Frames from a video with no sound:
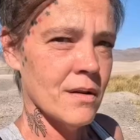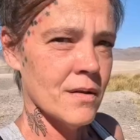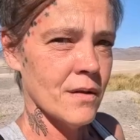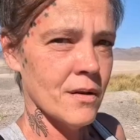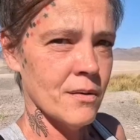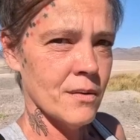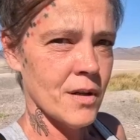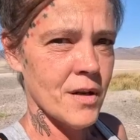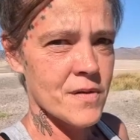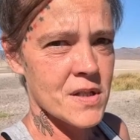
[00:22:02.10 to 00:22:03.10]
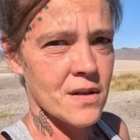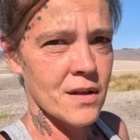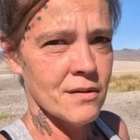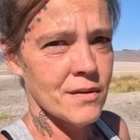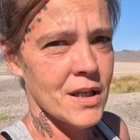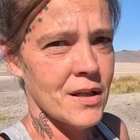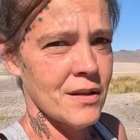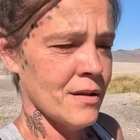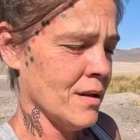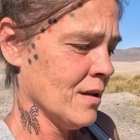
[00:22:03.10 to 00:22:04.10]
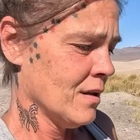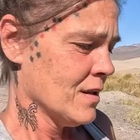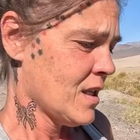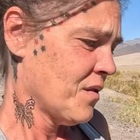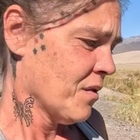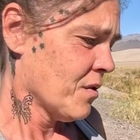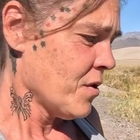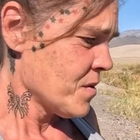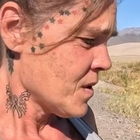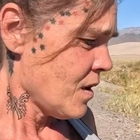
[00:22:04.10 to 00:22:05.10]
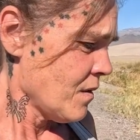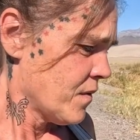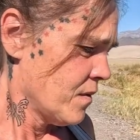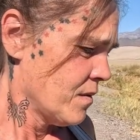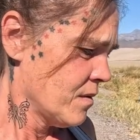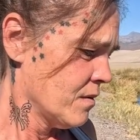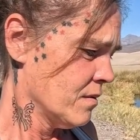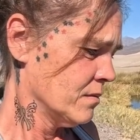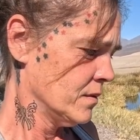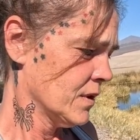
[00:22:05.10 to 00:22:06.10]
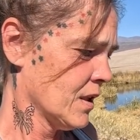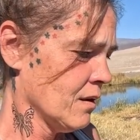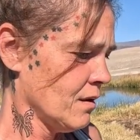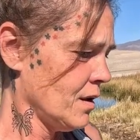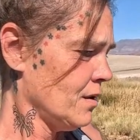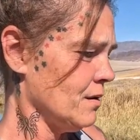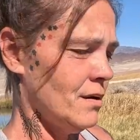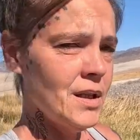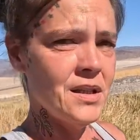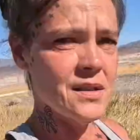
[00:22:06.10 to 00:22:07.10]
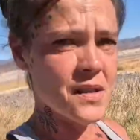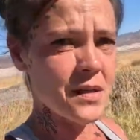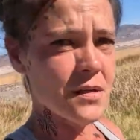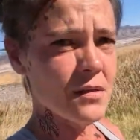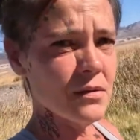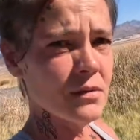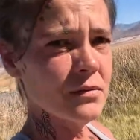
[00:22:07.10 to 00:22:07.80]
So obviously they take their clothes off and they decide to